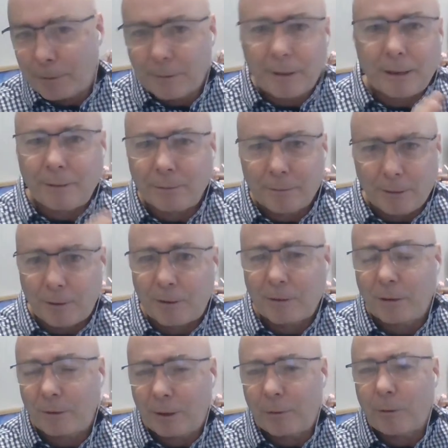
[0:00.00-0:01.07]
and they're
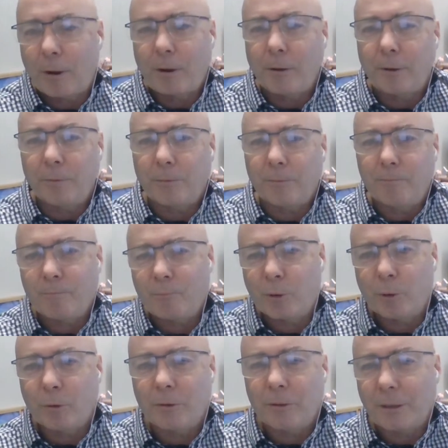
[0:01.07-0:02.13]
certainly throwing a lot of
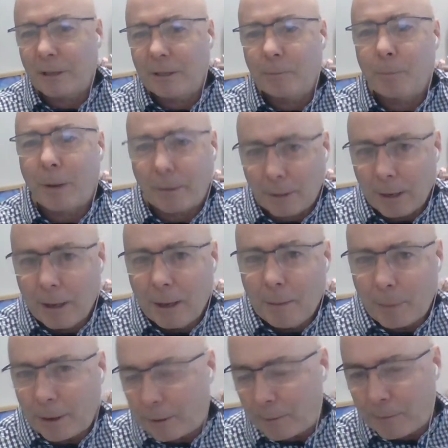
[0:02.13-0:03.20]
resources at this, but
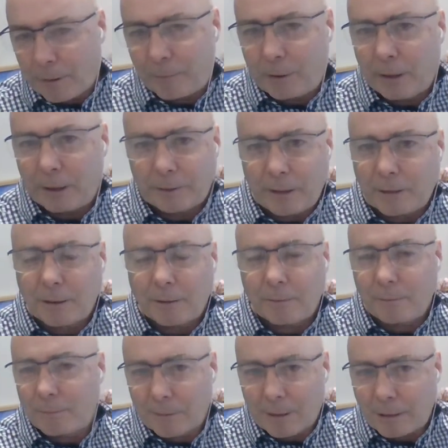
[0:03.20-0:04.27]
I feel like there's
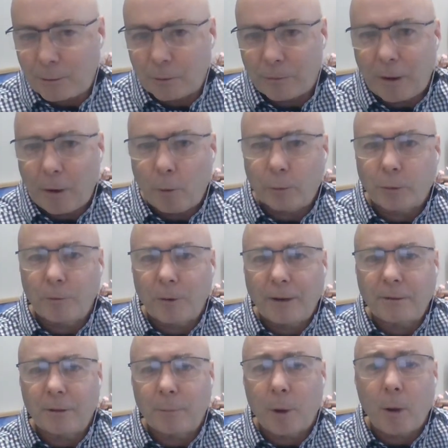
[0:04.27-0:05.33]
sort of also
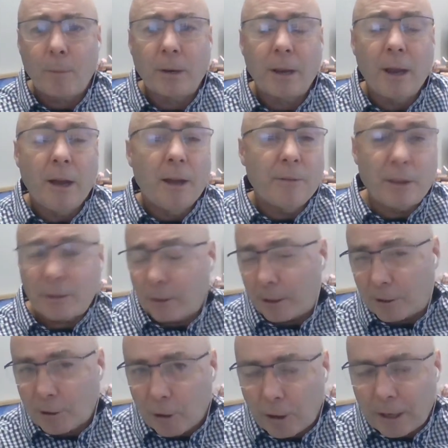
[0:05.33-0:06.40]
runs at the moment. There's a
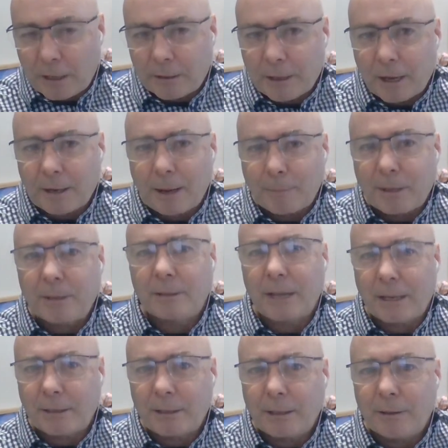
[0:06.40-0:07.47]
lot of Chinese car companies
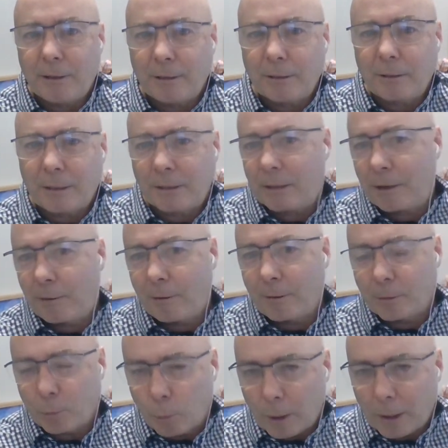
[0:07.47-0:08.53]
testing in this area
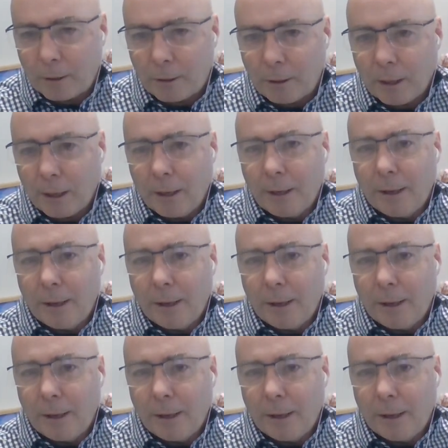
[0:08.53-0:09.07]
as well.